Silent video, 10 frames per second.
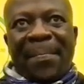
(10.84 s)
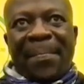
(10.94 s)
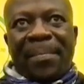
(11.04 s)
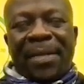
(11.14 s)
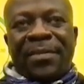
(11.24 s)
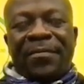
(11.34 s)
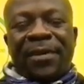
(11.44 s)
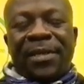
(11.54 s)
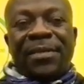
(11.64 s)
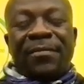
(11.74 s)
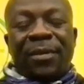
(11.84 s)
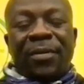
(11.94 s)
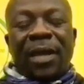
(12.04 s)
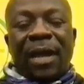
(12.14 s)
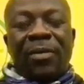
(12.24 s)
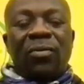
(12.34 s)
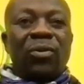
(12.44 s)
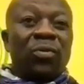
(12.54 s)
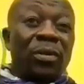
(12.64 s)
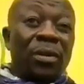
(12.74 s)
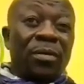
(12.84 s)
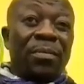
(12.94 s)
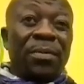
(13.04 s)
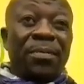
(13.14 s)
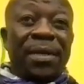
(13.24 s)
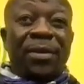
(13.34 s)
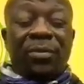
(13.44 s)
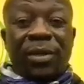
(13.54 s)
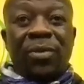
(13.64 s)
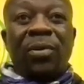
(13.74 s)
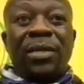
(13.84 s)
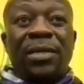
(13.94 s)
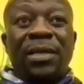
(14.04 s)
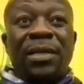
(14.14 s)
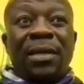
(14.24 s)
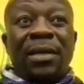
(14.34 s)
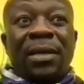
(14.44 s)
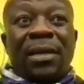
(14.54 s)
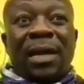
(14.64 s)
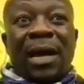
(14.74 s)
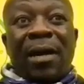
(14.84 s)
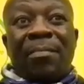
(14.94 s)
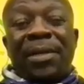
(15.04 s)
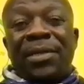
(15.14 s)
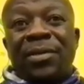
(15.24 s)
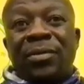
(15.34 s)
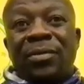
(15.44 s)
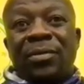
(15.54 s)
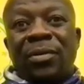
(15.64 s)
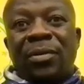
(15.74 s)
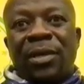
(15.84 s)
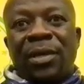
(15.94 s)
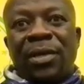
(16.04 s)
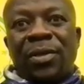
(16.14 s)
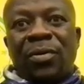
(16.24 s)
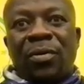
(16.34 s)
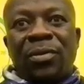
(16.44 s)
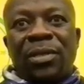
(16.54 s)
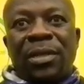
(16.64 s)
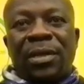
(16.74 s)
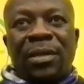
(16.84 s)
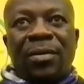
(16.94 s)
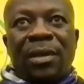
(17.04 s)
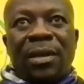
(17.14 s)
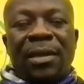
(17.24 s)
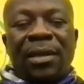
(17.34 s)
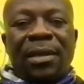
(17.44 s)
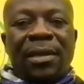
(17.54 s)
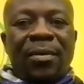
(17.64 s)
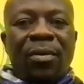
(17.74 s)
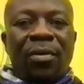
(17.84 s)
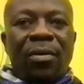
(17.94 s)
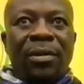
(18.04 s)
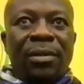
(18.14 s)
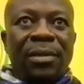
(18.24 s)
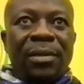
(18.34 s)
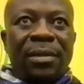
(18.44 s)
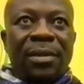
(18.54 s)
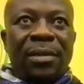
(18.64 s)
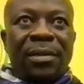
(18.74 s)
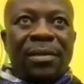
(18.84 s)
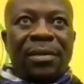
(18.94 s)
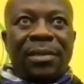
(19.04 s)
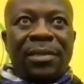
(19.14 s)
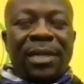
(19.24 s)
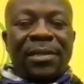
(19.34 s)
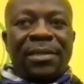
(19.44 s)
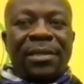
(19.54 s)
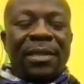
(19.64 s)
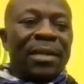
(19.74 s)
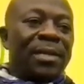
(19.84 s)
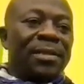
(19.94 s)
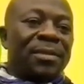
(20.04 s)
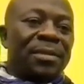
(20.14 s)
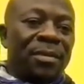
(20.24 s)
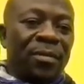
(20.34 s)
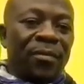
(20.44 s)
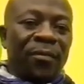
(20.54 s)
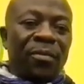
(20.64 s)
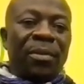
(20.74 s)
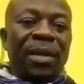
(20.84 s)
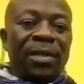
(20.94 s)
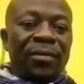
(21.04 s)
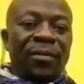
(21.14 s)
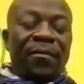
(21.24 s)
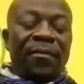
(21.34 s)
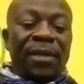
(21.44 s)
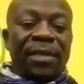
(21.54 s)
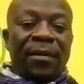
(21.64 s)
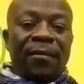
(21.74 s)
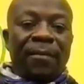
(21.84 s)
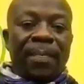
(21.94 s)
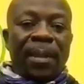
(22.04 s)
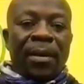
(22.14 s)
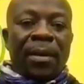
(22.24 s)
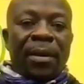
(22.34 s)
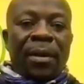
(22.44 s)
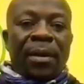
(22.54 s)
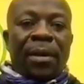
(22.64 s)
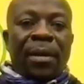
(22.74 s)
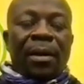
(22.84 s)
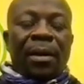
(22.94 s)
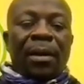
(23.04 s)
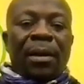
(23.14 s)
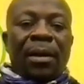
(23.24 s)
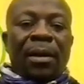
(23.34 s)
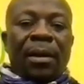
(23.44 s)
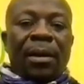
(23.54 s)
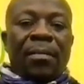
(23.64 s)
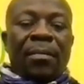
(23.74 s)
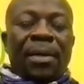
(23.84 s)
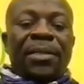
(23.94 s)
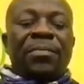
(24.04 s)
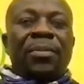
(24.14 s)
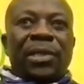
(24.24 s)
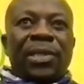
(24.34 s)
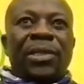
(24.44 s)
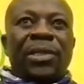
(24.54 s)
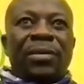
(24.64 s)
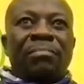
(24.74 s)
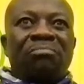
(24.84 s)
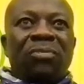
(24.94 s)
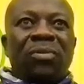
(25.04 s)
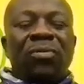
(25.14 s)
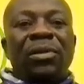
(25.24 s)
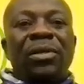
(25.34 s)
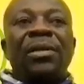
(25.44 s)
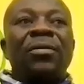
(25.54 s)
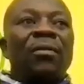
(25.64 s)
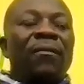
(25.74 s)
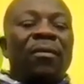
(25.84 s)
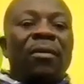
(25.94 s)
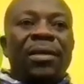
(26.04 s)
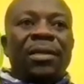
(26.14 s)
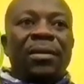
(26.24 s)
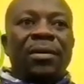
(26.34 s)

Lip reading: But defensively, I thought we were a little bit better. We were solid up until they scored the goal just in the last few minutes of the first half. But in possession, we couldn't really go forward.